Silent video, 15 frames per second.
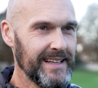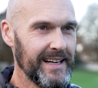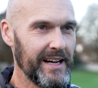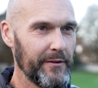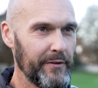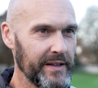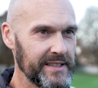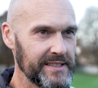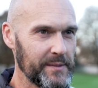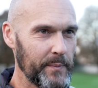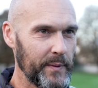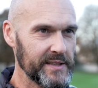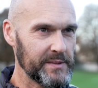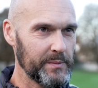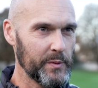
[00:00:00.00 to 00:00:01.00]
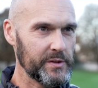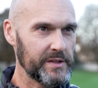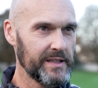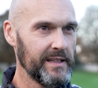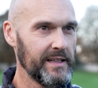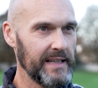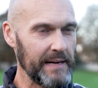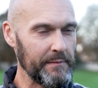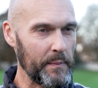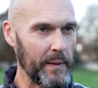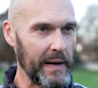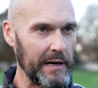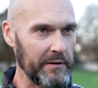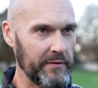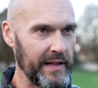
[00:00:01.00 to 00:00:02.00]
I think it's impossible to have a
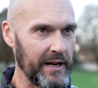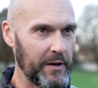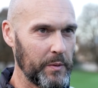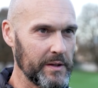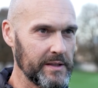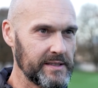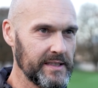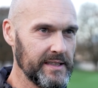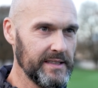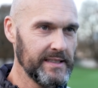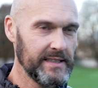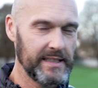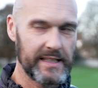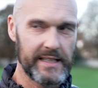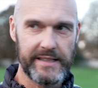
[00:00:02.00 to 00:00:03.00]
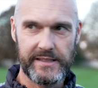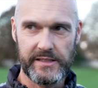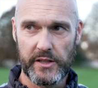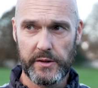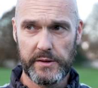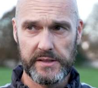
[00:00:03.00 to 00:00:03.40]
player of that quality in League Two.